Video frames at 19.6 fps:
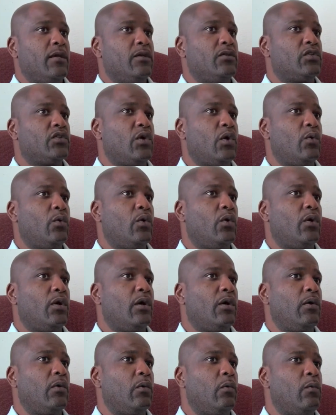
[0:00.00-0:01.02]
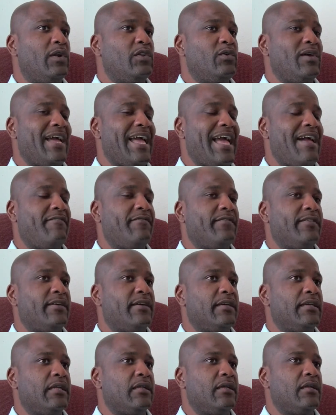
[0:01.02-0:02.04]
So when you have
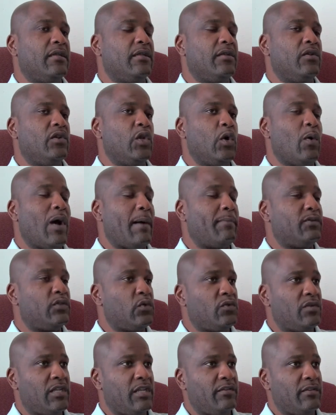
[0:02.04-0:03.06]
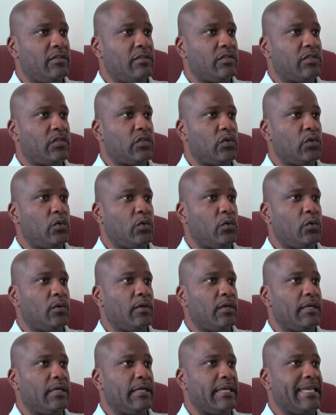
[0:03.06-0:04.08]
no opportunity to
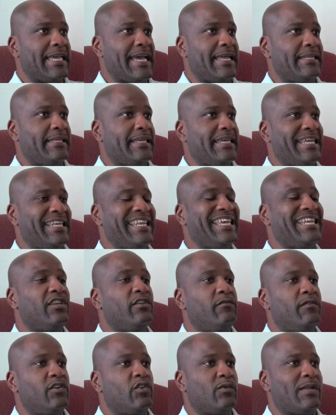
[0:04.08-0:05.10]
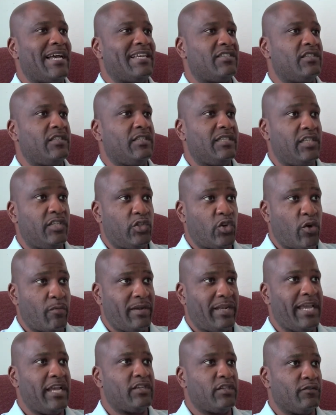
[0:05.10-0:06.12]
get an individualized
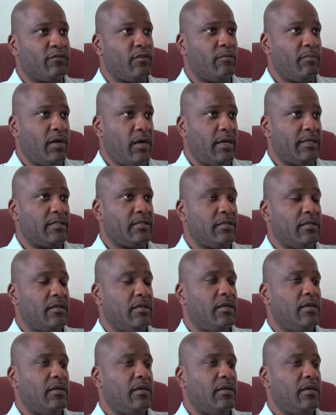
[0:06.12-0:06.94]
determination for bond,